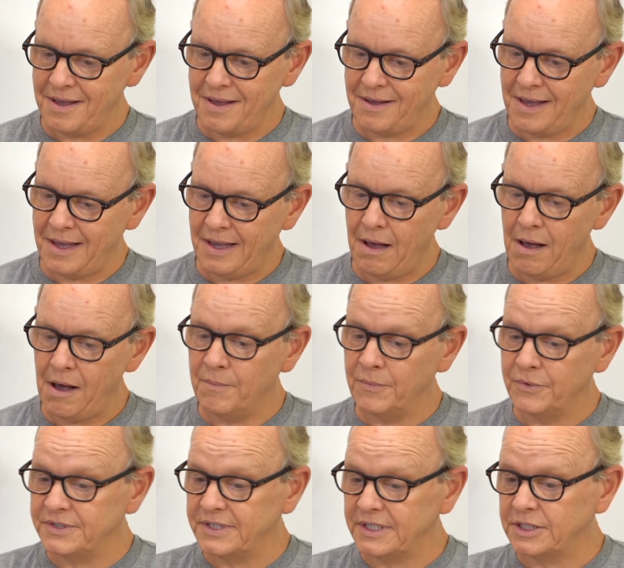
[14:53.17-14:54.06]

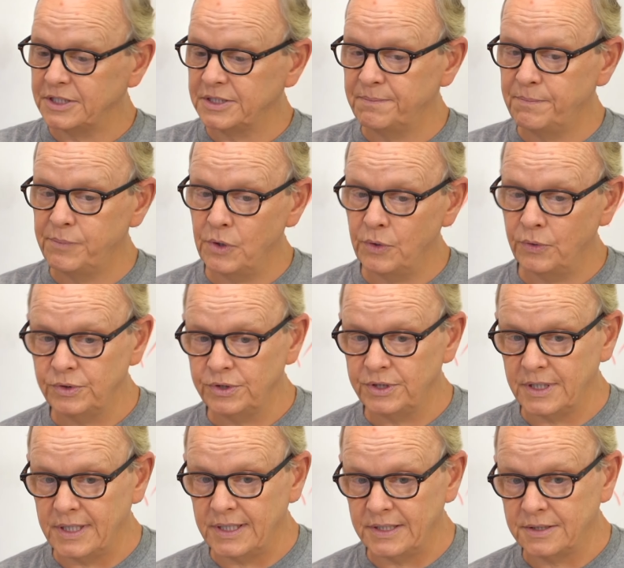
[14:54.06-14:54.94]
almost explosion,
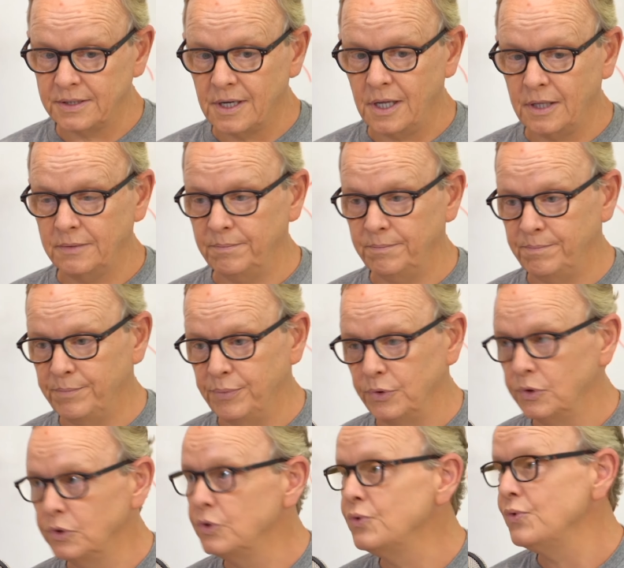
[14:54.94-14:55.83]
and it's called
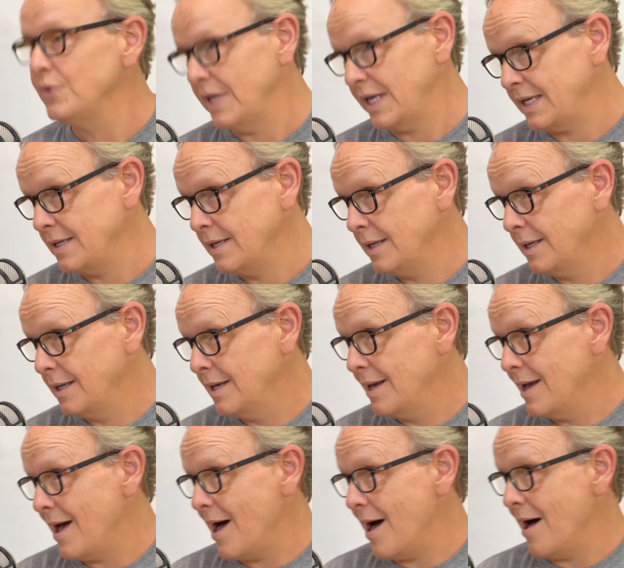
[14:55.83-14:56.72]
ballooning.
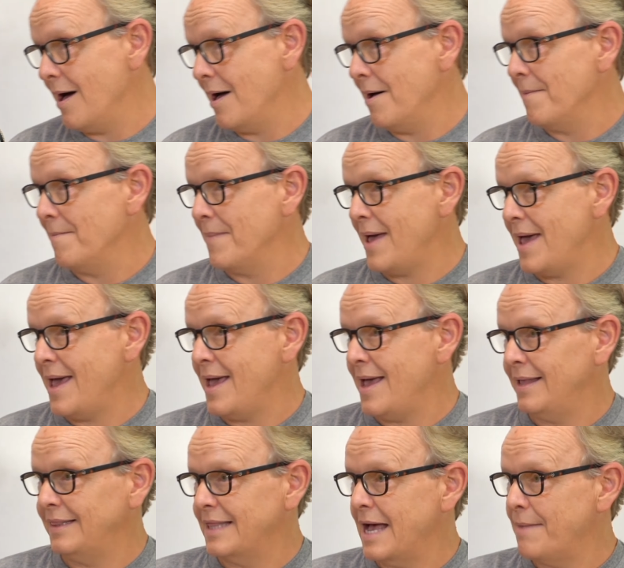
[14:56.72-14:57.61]

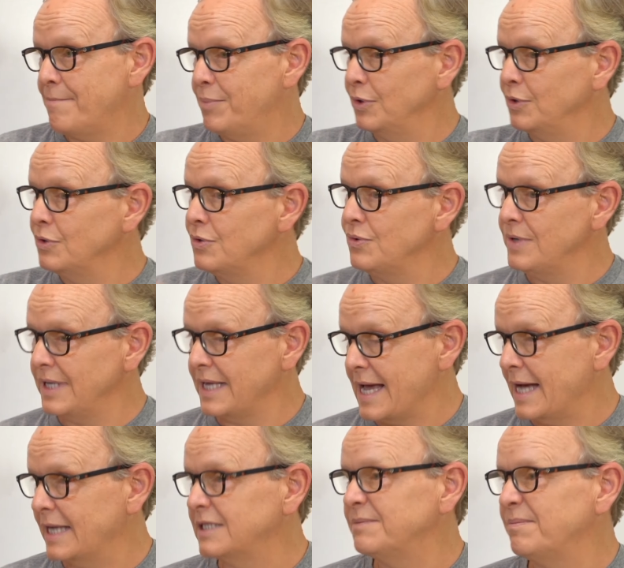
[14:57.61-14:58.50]
And that ballooning
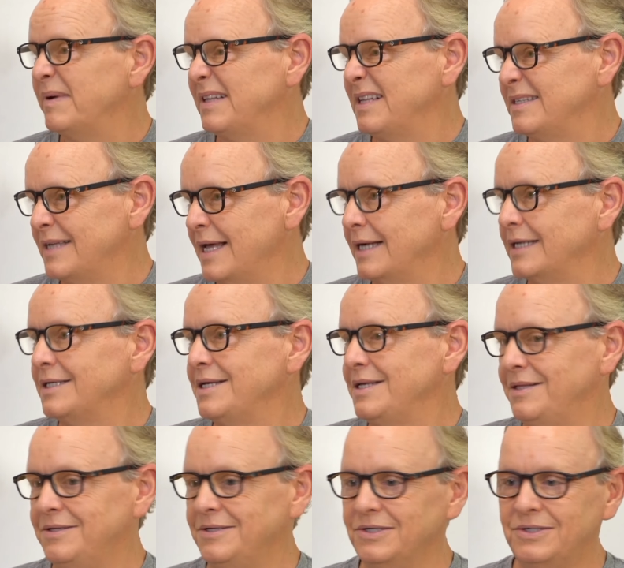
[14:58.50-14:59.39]
aspect is actually
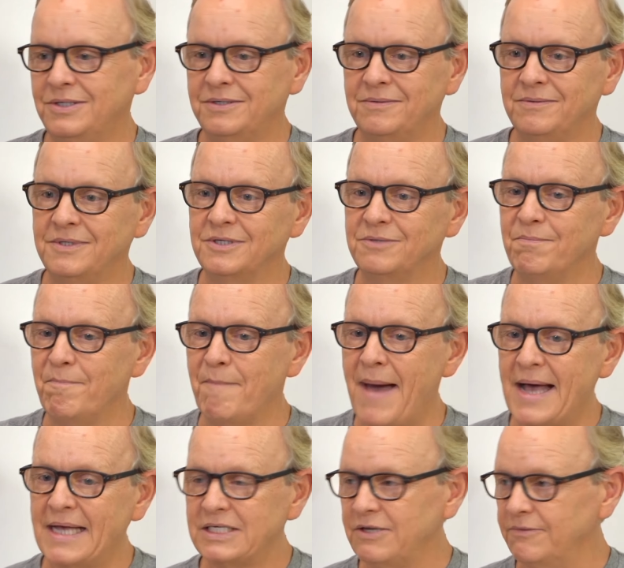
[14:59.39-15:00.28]
just this
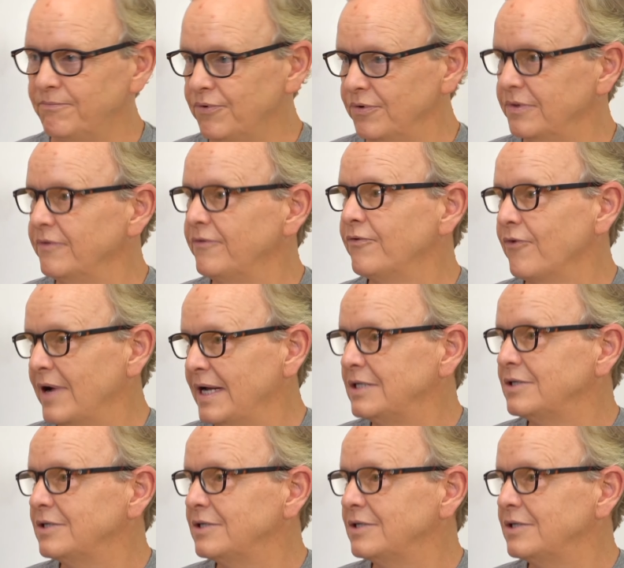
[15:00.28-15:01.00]
massive proliferation of